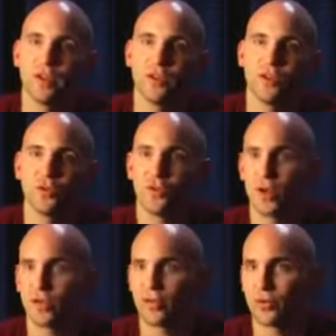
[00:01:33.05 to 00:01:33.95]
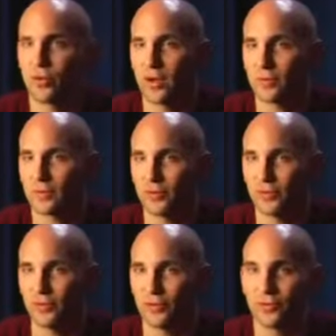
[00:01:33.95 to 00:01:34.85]
venues all the way through up
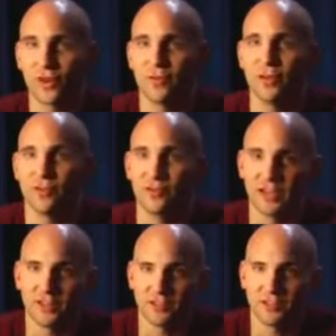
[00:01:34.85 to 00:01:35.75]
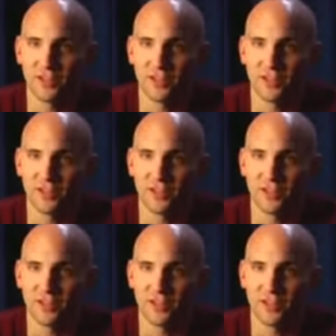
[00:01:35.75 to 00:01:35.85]
to great big arenas.